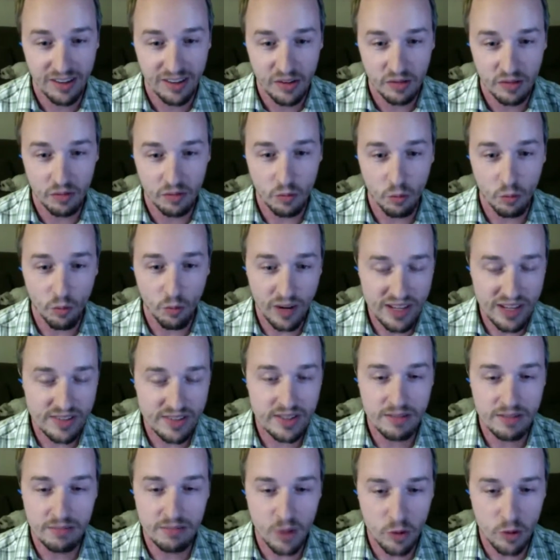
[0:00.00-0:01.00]
when it's
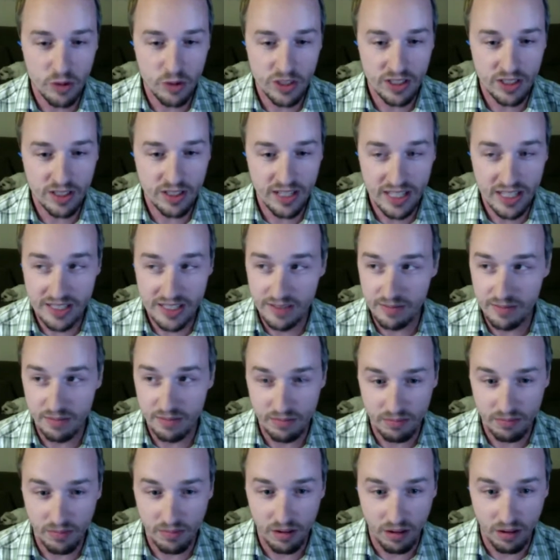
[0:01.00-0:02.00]
in motion, it's
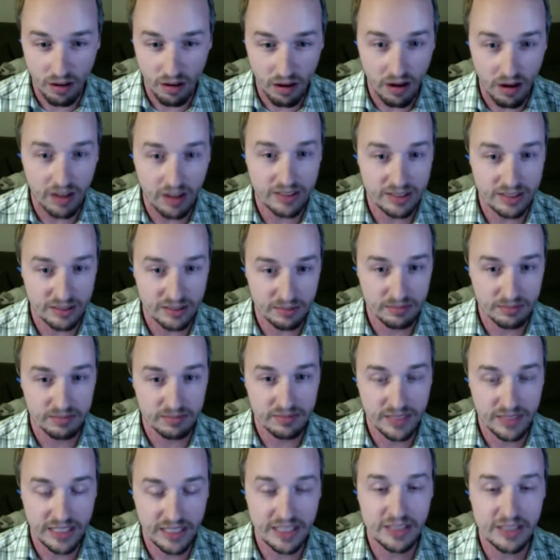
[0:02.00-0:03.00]
awesome.
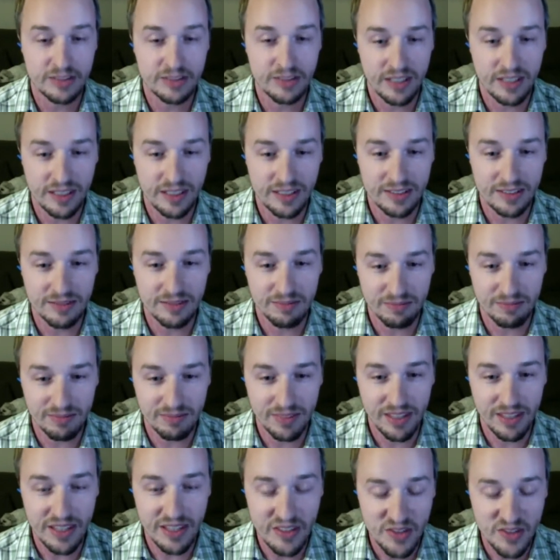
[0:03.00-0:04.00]
Like it's
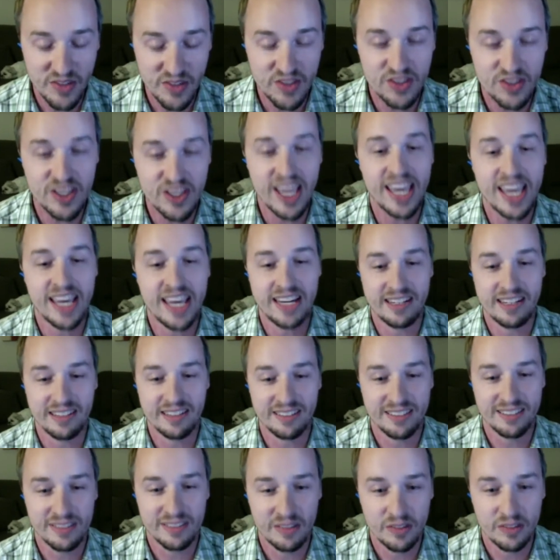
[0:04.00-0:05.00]
insane.
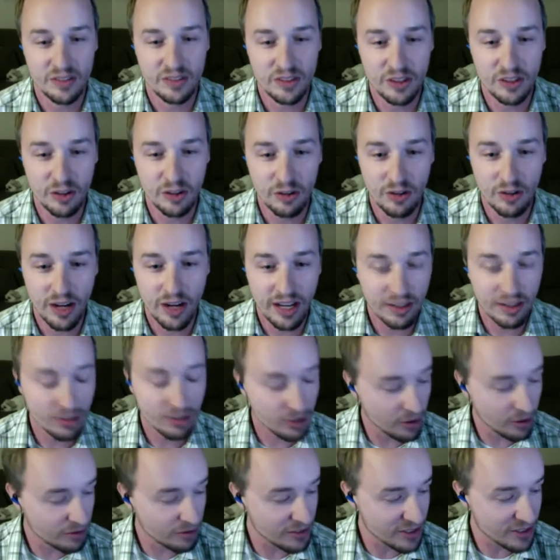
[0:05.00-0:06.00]
So I don't
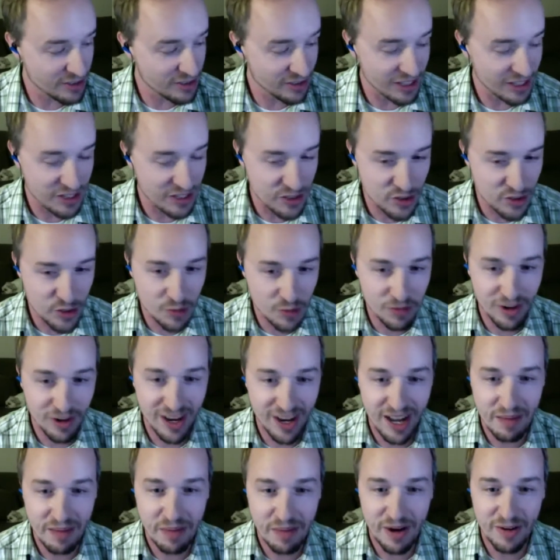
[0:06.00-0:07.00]
know if these are like super
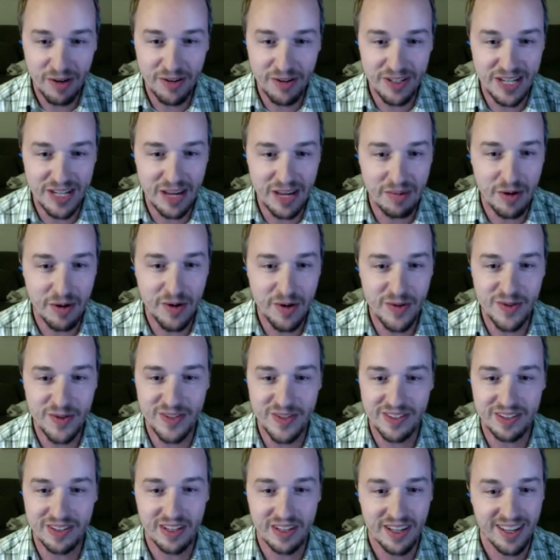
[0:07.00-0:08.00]
high-powered demos,
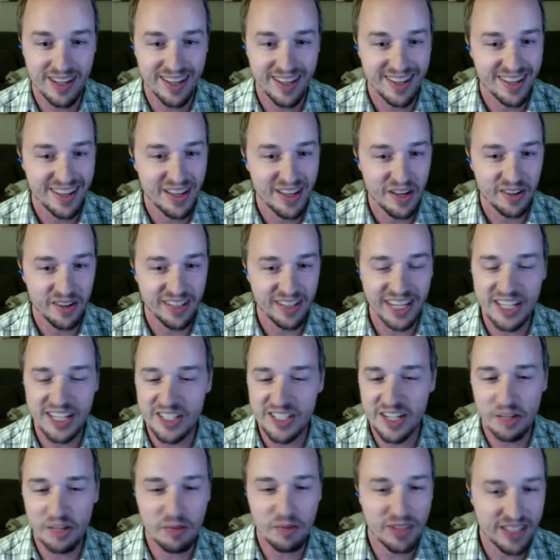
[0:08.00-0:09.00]
and like I
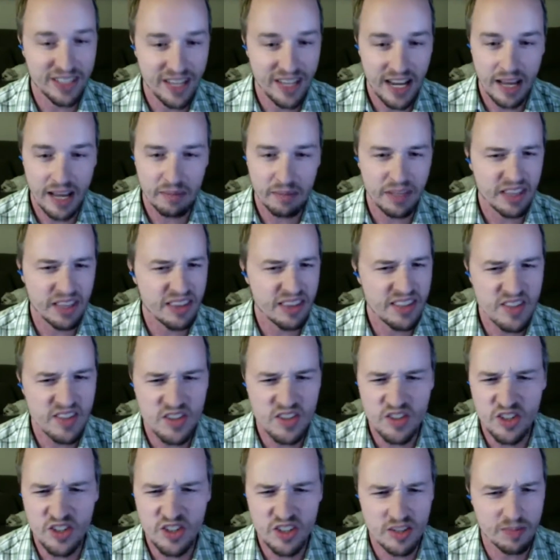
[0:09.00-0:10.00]
checked with a guy, I'm like, this
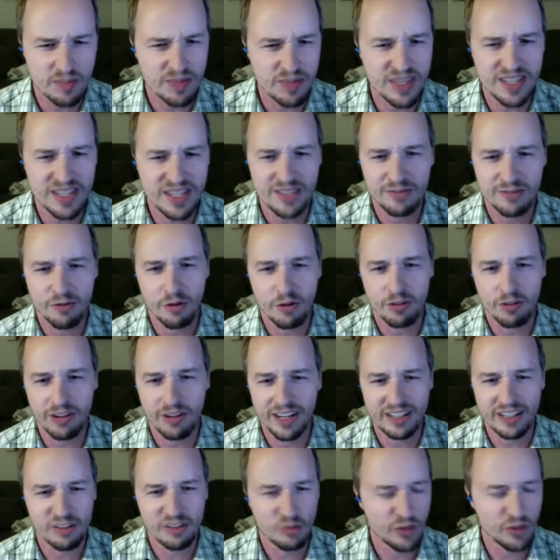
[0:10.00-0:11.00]
is just a PS4,
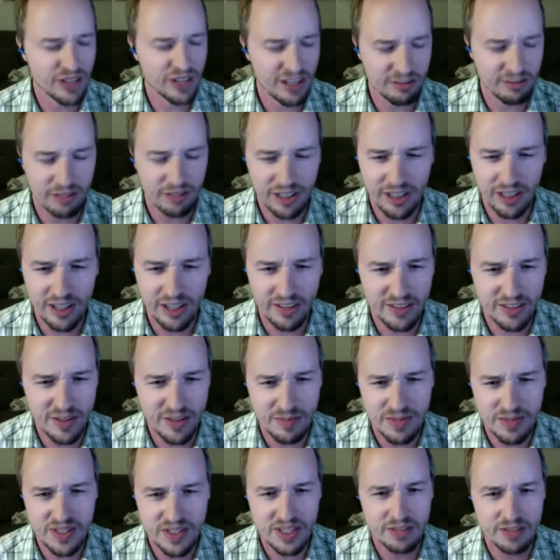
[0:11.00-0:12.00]
right? We're not running off
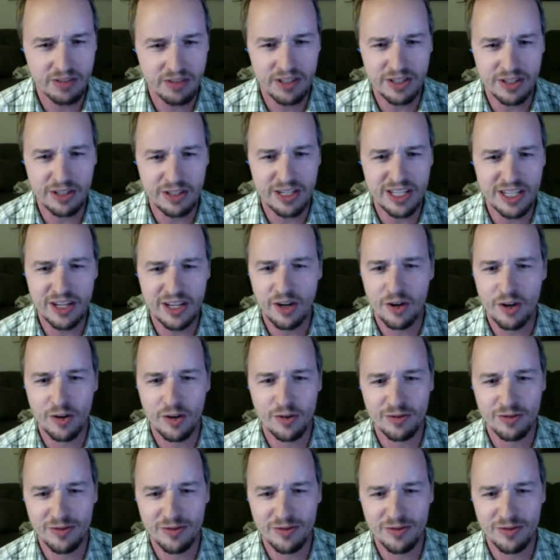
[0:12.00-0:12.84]
some secret Neo